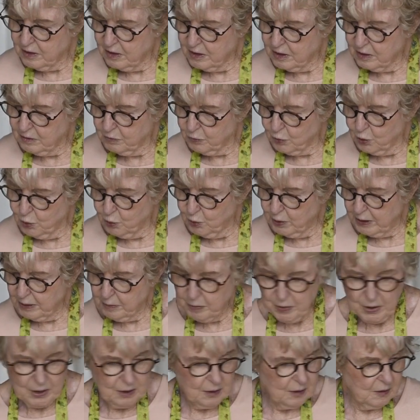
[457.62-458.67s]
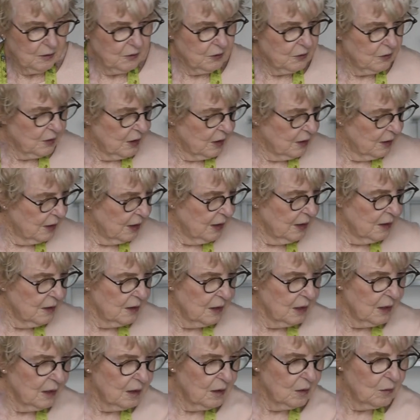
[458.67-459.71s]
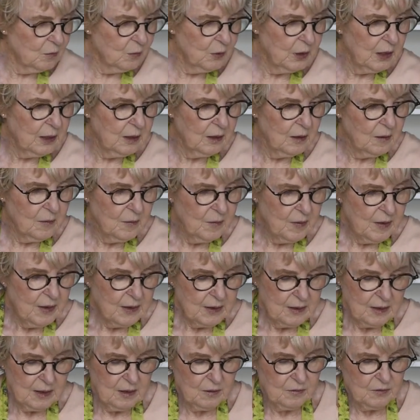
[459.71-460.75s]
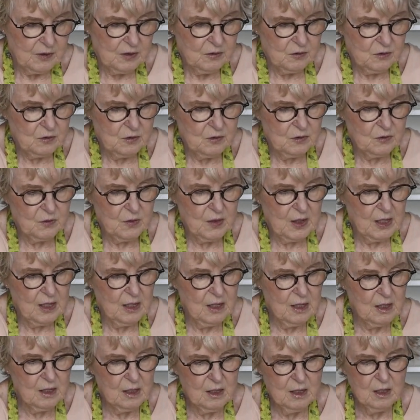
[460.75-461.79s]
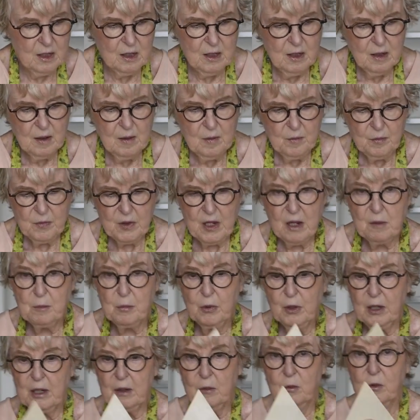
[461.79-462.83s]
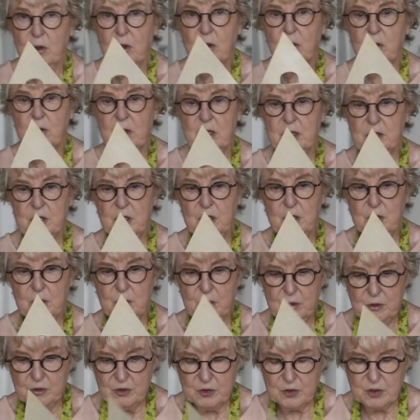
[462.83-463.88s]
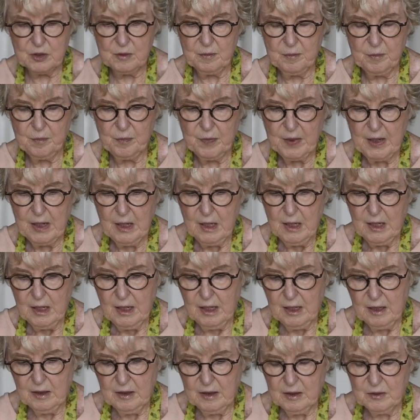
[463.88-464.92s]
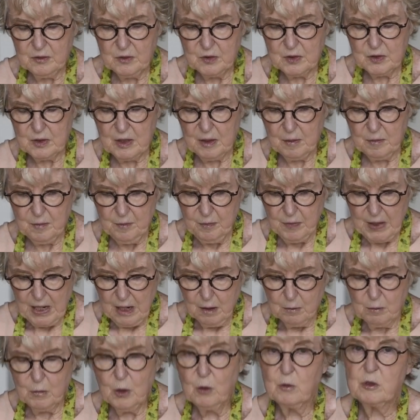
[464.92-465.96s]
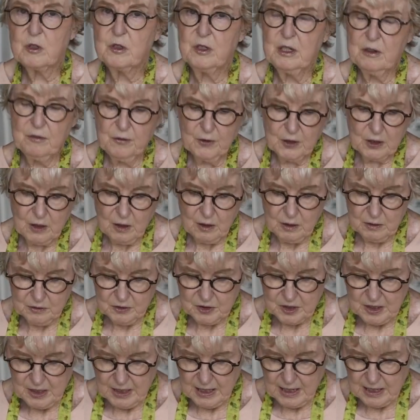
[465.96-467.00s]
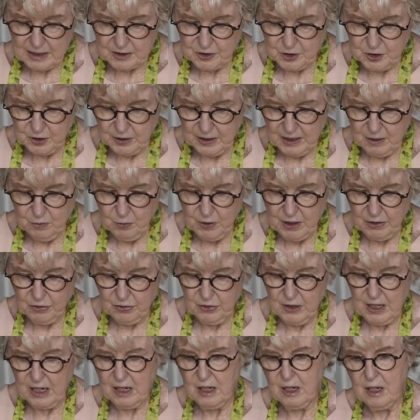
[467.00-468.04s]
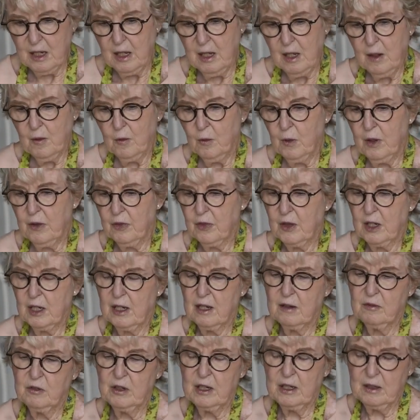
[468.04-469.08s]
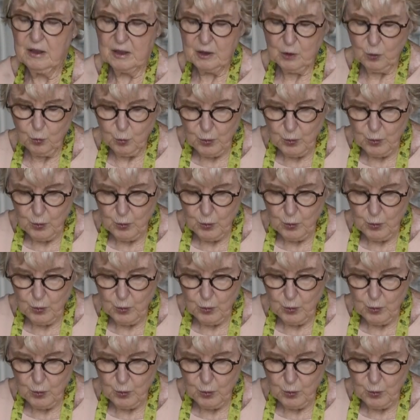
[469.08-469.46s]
our rolling pin aside, and now this is the template we're going to use. It is the most difficult, actually, with the lovely little